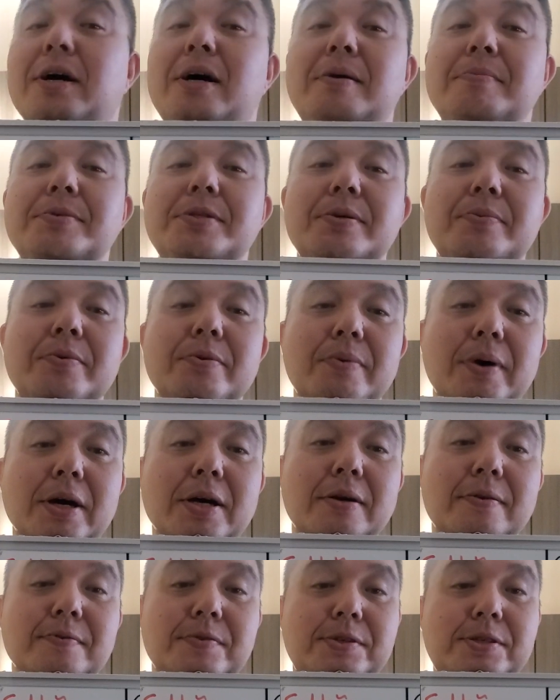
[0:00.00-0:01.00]
comes in with a
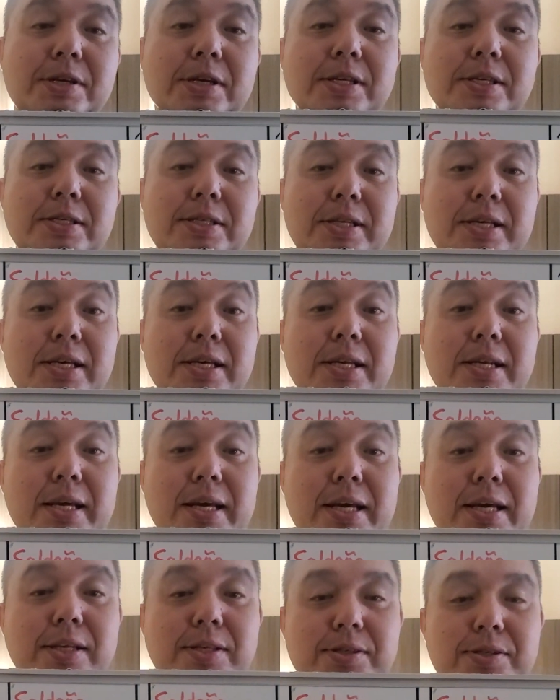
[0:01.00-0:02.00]
record of 16
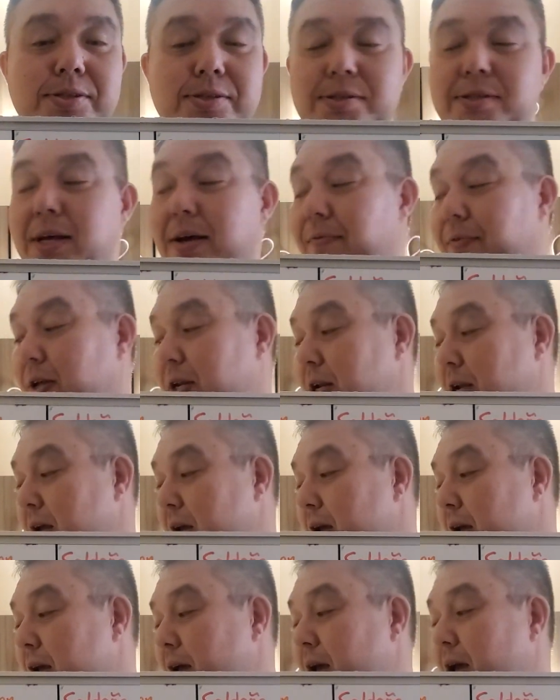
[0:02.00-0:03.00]
and 7,
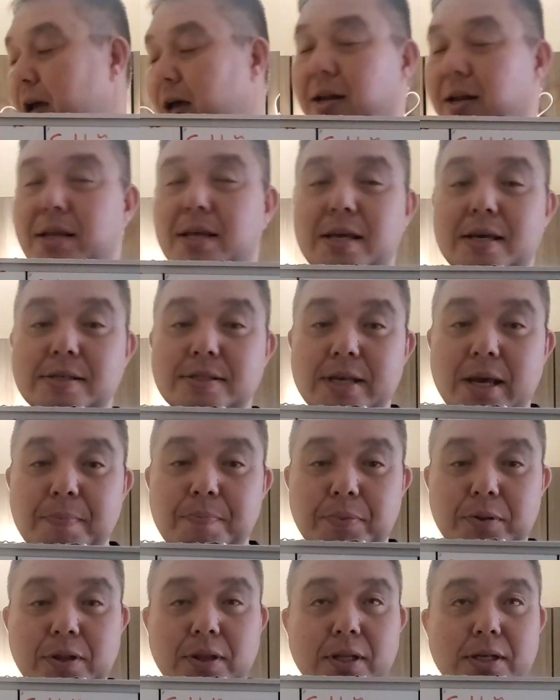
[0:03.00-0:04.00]
and he is a
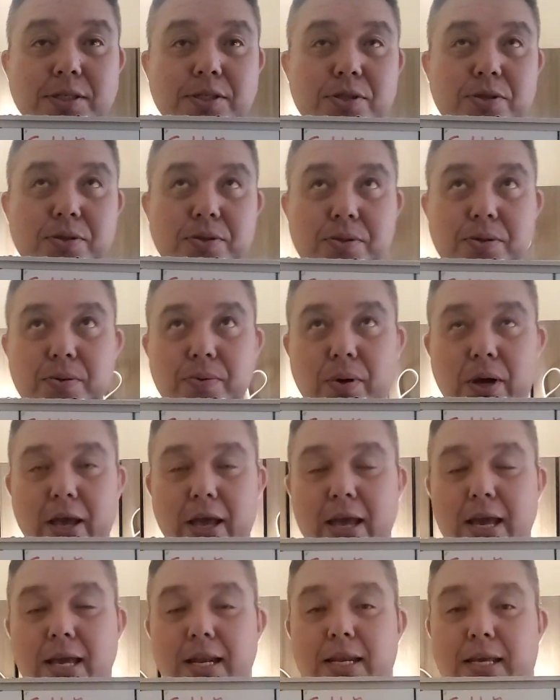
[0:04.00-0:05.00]
plus
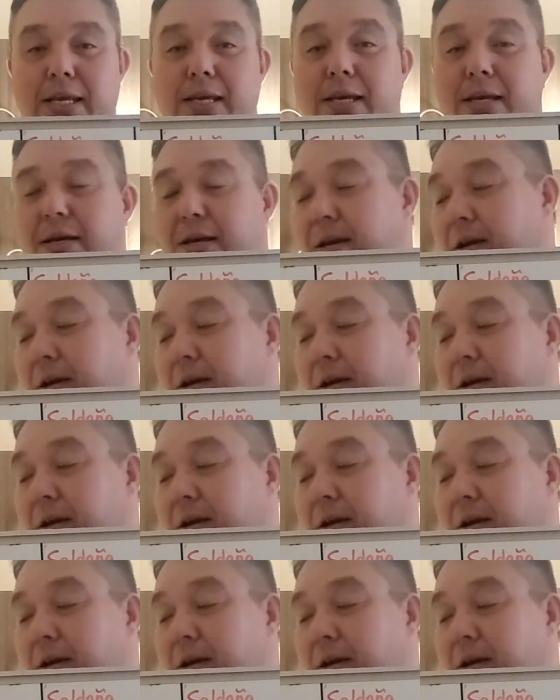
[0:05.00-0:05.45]
280